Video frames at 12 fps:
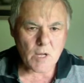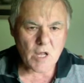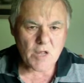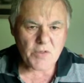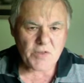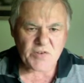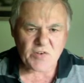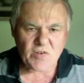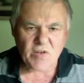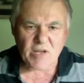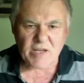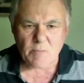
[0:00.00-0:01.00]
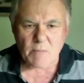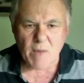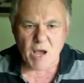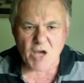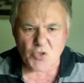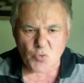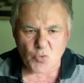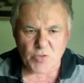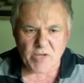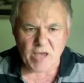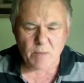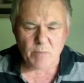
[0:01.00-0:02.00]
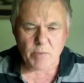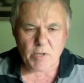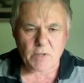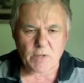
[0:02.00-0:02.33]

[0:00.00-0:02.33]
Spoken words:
This is like a Marshall Gambit.